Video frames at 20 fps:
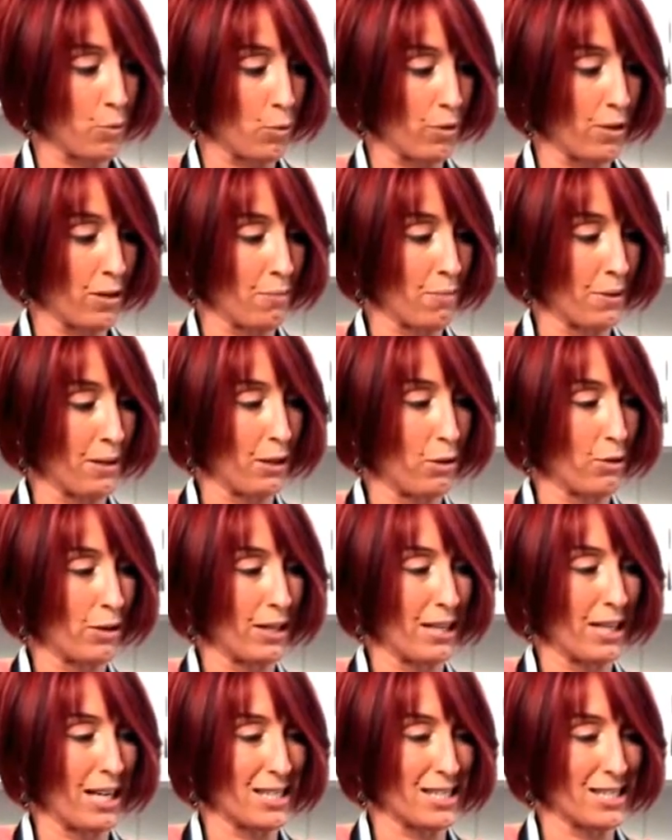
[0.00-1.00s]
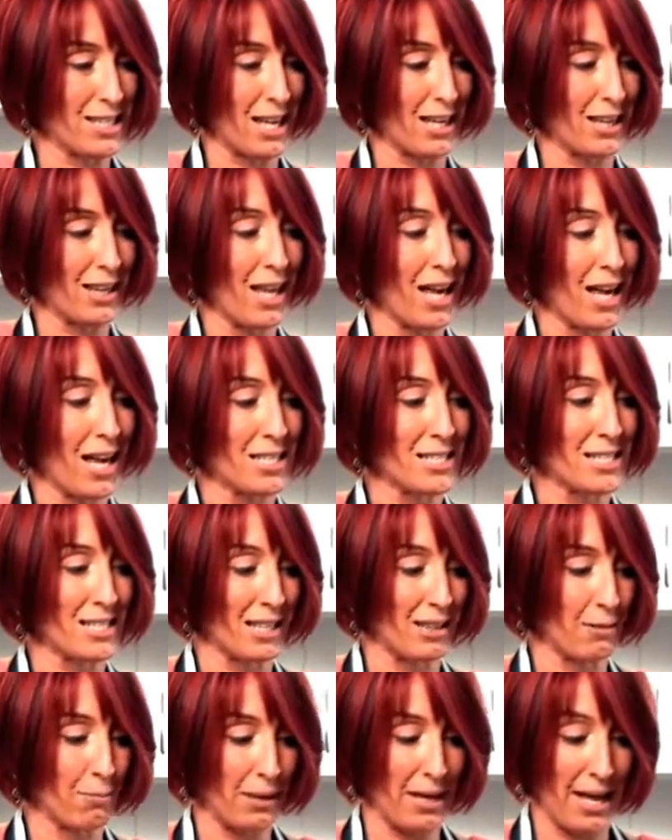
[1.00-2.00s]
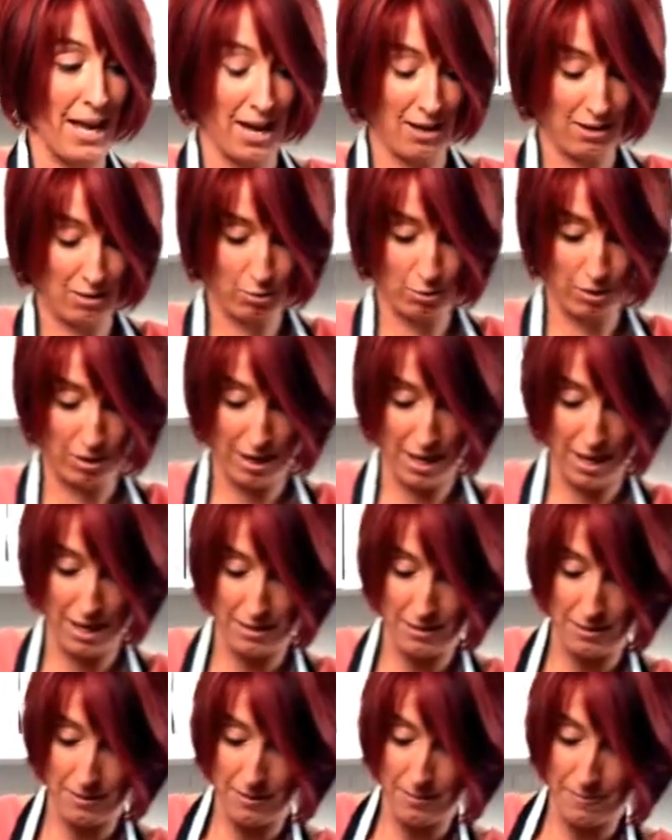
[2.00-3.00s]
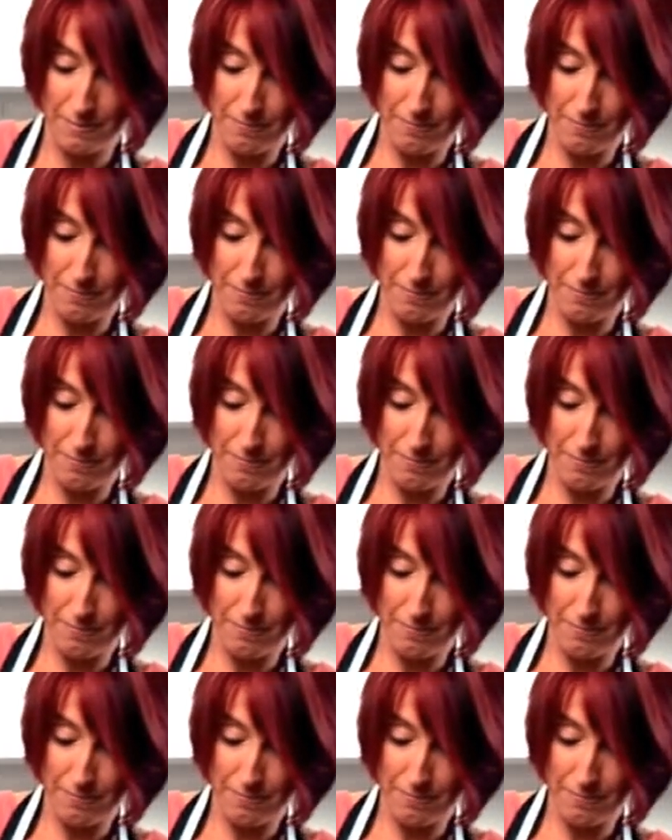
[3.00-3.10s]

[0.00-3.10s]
with it, but look, it gets that last little bit out. Look at that.